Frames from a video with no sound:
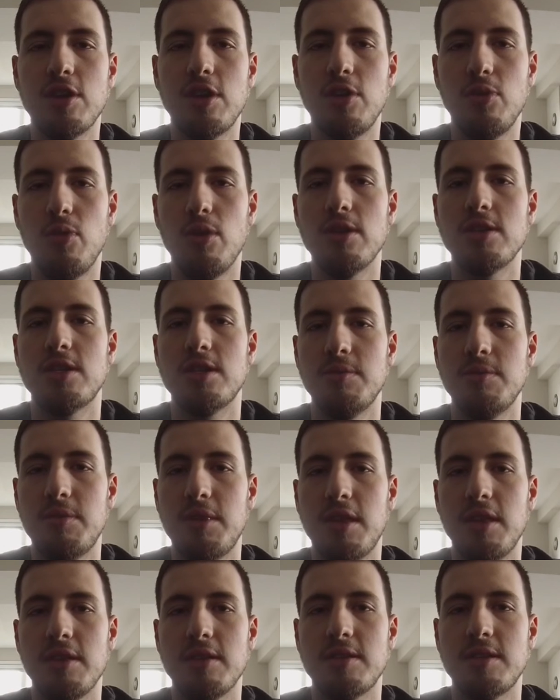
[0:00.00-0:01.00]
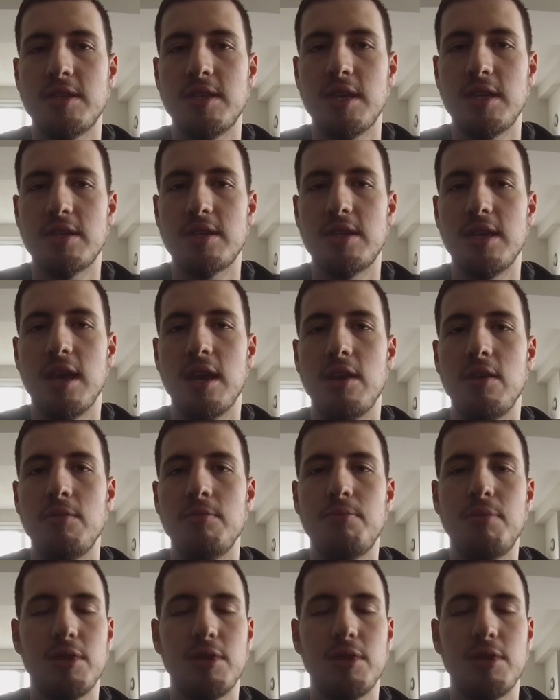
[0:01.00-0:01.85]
You're going to want something that sinks down.